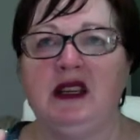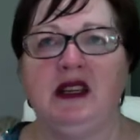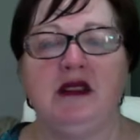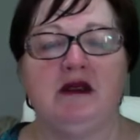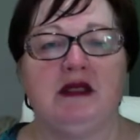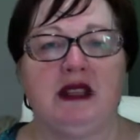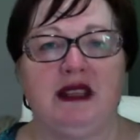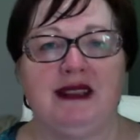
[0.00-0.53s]

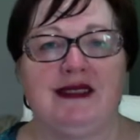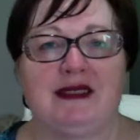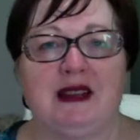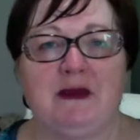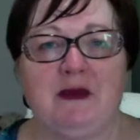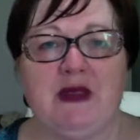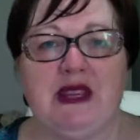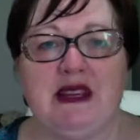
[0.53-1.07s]
Guilt is
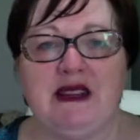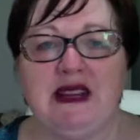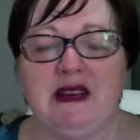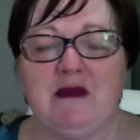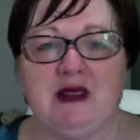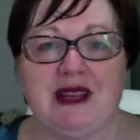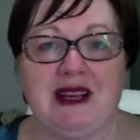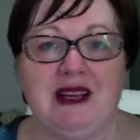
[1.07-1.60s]
something
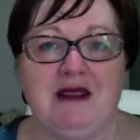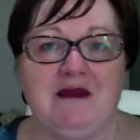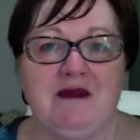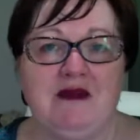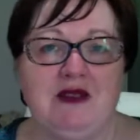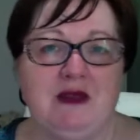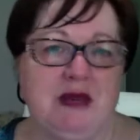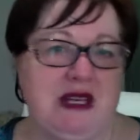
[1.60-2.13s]
that will come
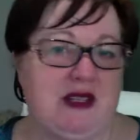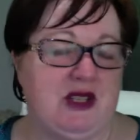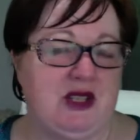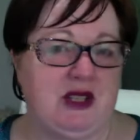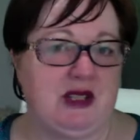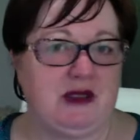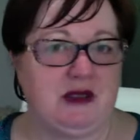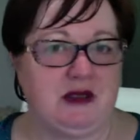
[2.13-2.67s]
from our
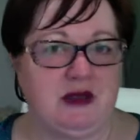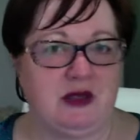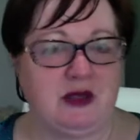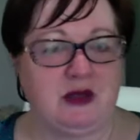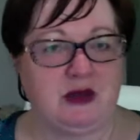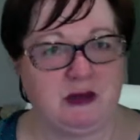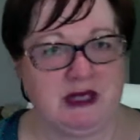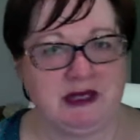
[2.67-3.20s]
childhood
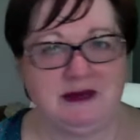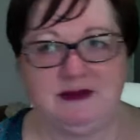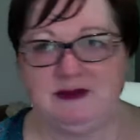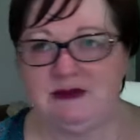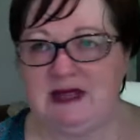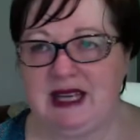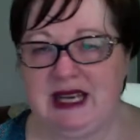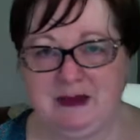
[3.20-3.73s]
trauma
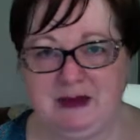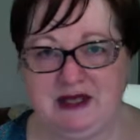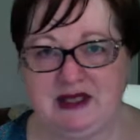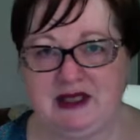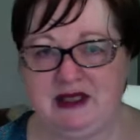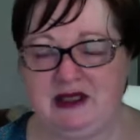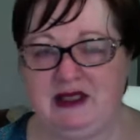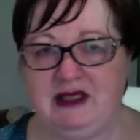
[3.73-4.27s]

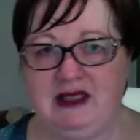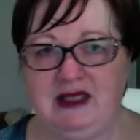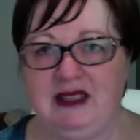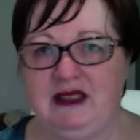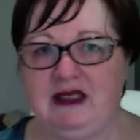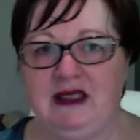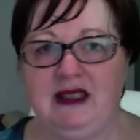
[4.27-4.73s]
Absolutely.